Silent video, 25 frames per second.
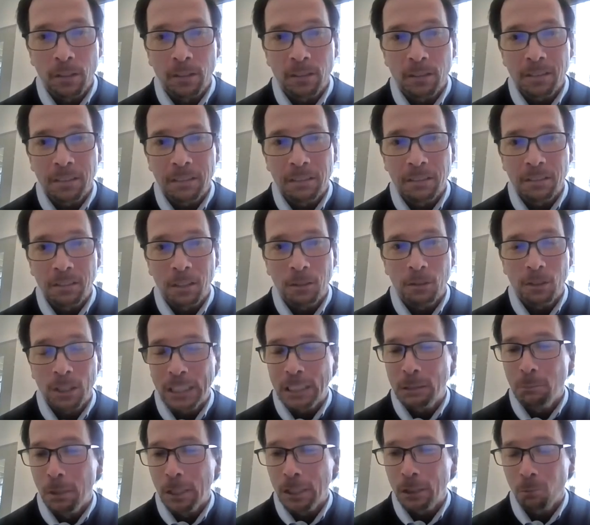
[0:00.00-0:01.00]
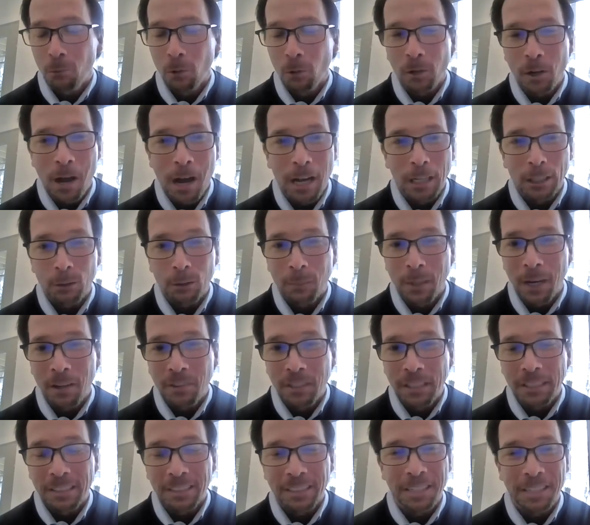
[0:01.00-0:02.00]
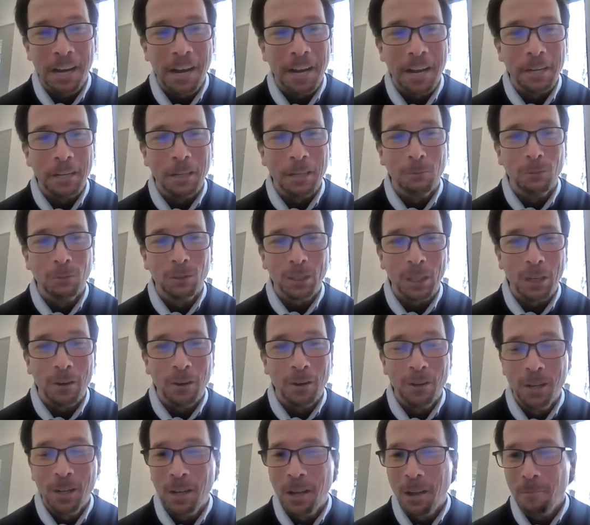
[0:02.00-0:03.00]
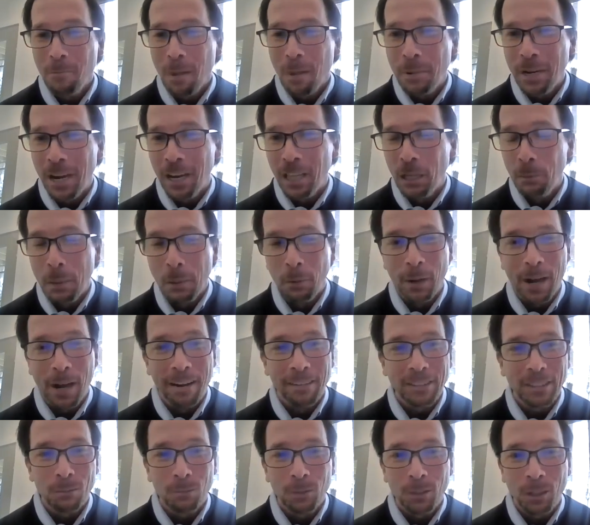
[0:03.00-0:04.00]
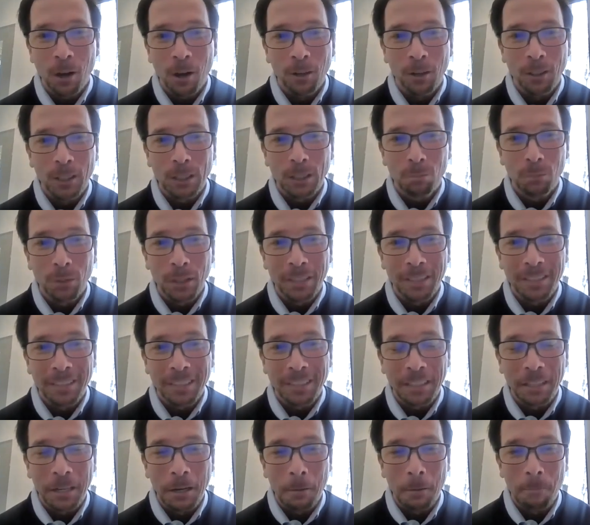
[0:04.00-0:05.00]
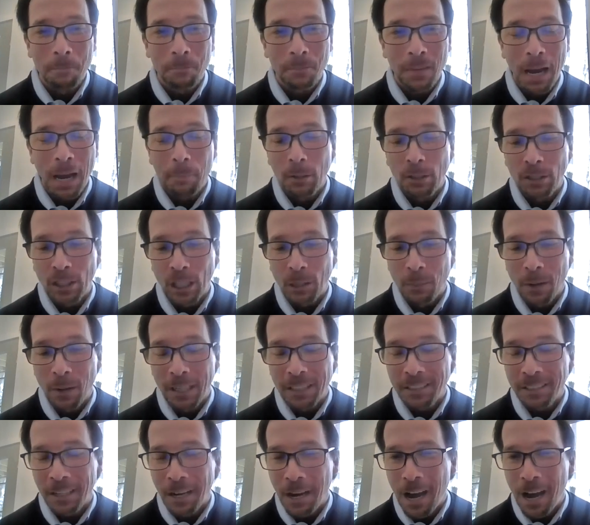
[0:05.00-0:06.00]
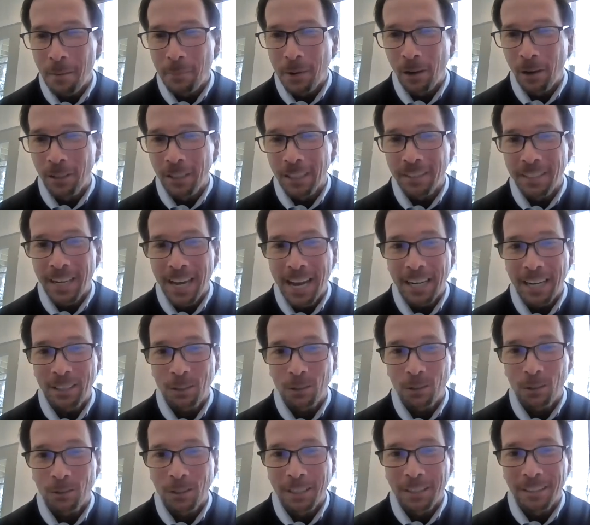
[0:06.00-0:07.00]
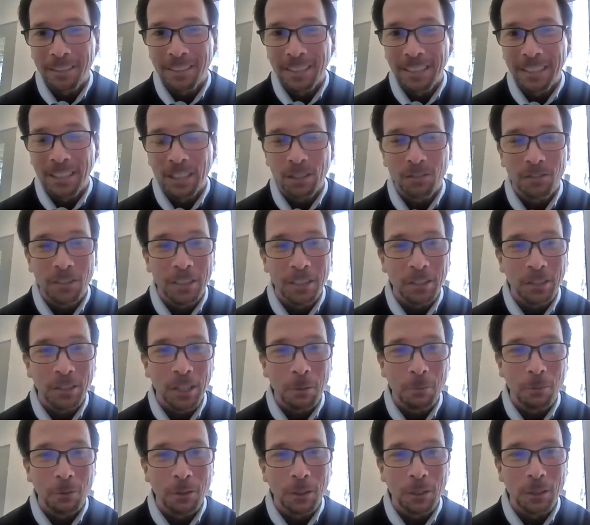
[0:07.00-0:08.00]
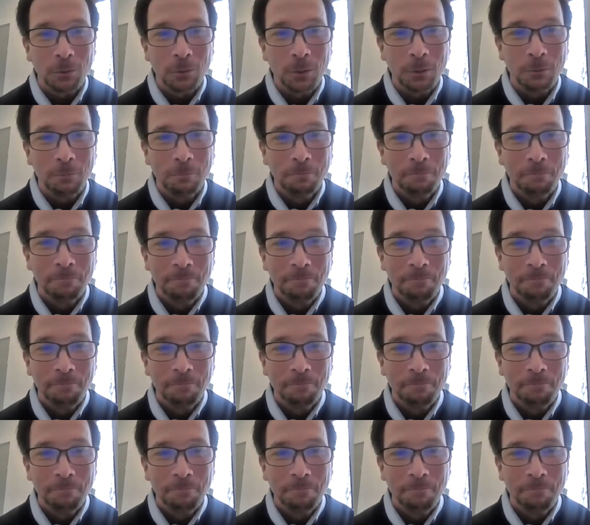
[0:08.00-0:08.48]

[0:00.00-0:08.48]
us. And so she's much more knowledgeable about this than I am. So maybe other people have some thoughts, but I appreciate everybody's time. And I'll let Dax or Dennis finish up with this one.